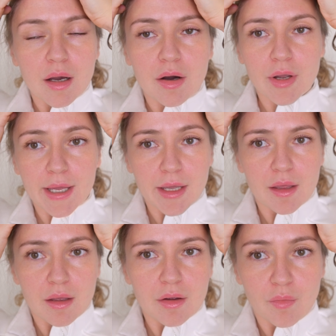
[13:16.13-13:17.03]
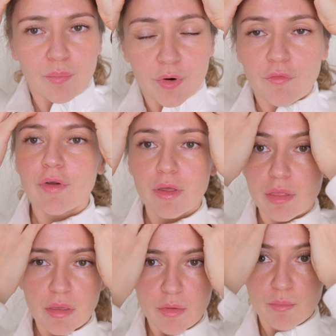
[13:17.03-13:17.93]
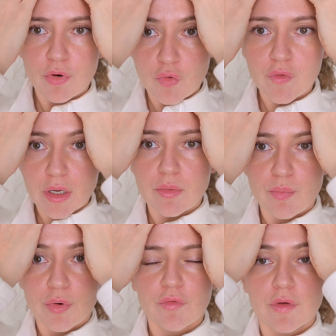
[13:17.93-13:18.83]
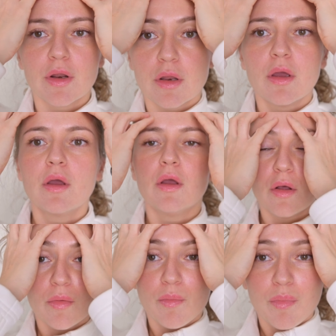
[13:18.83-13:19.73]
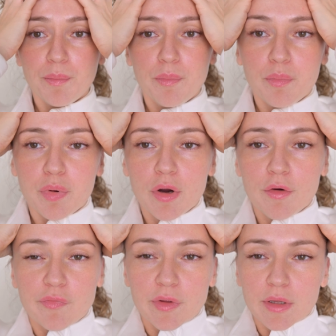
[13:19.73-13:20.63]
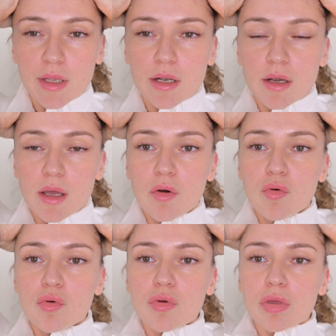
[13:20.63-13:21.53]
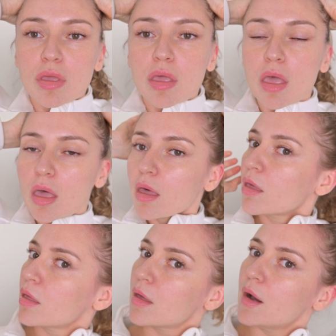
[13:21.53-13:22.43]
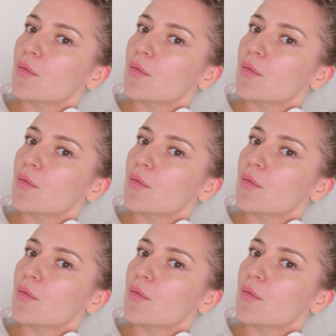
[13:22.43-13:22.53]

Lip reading: Okay, perfect, perfect, perfect, perfect. And now I